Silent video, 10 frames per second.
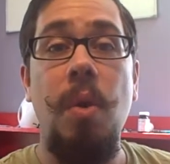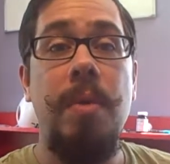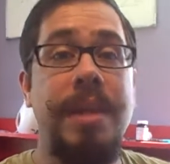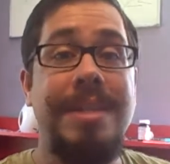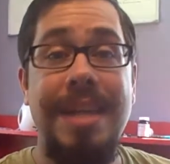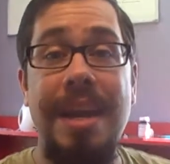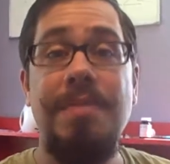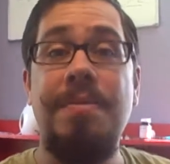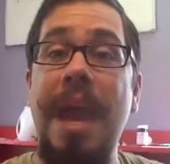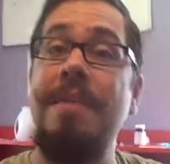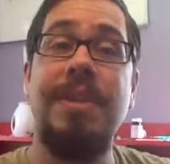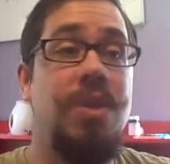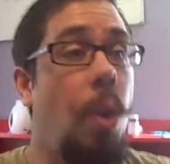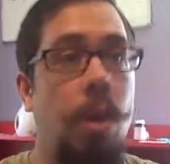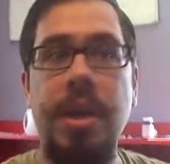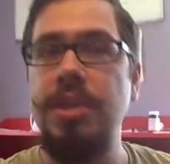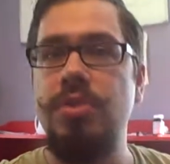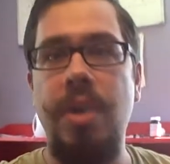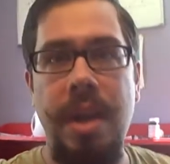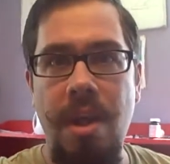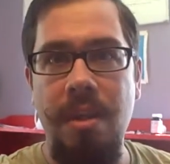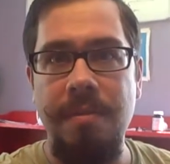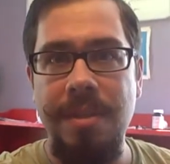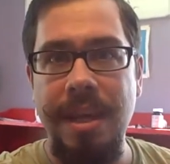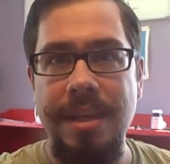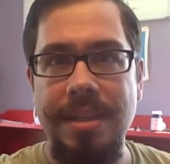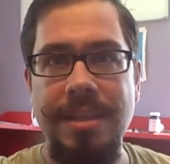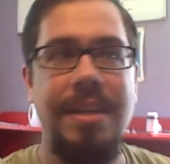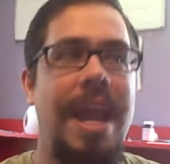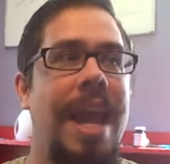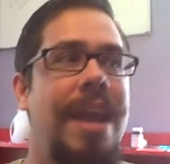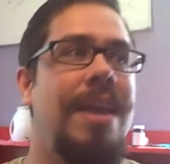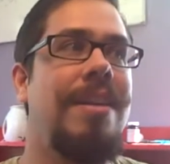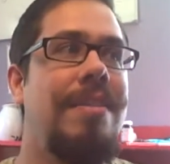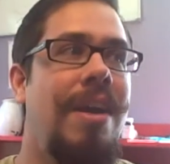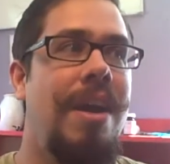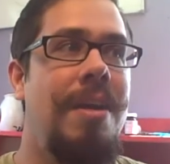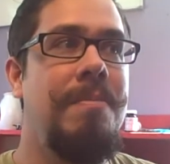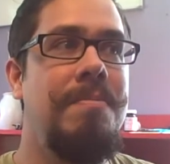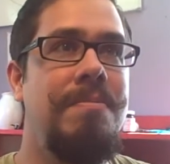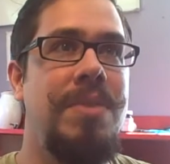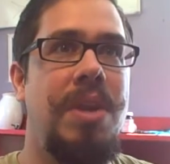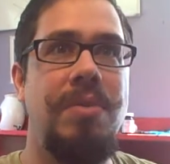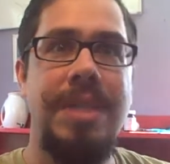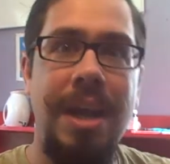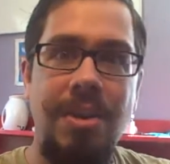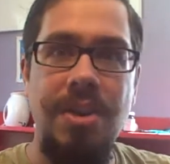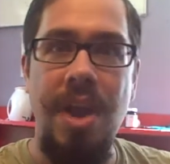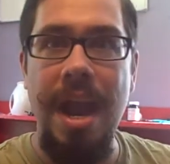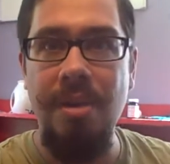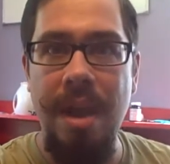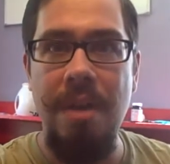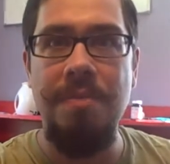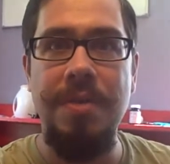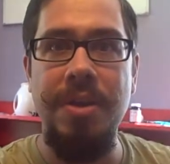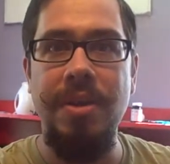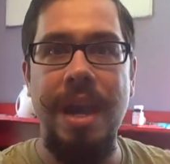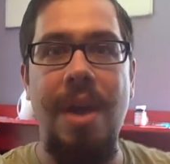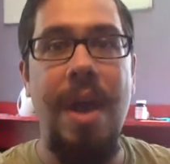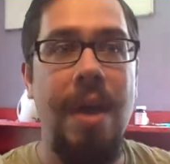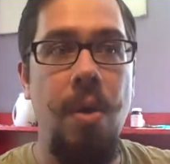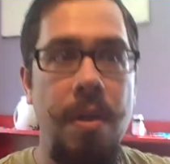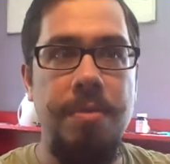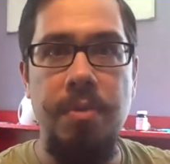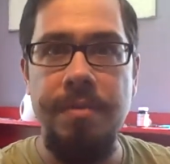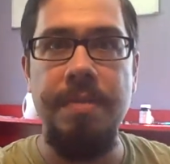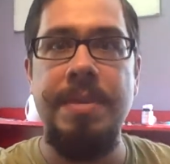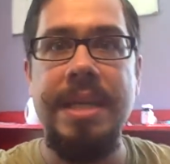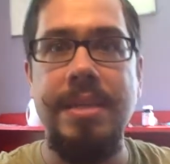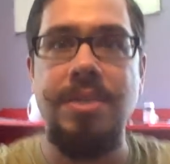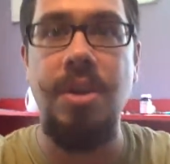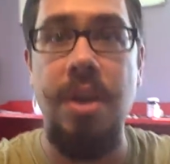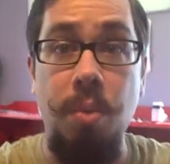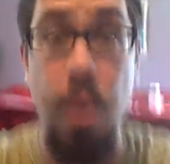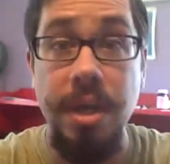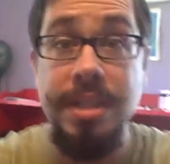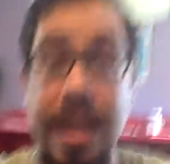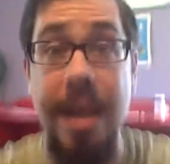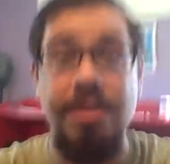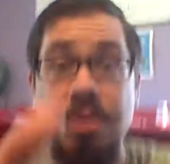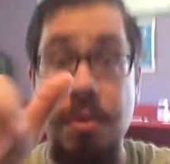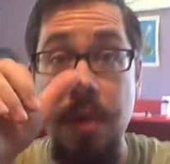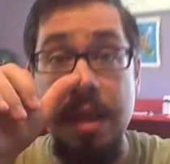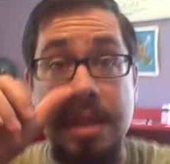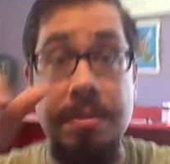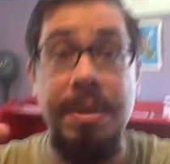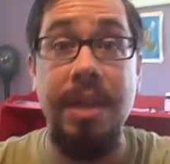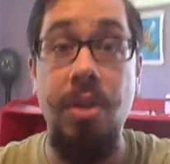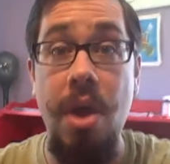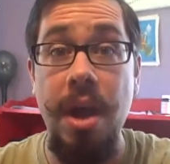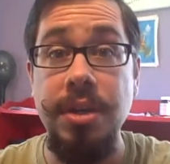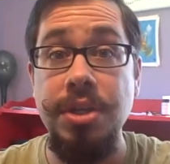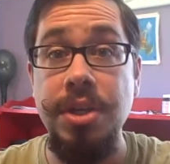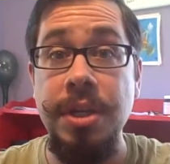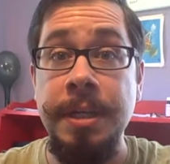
instead of having to orchestrate all of this and tear your hair out figuring out how all the moving pieces are going to work together to create this big launch,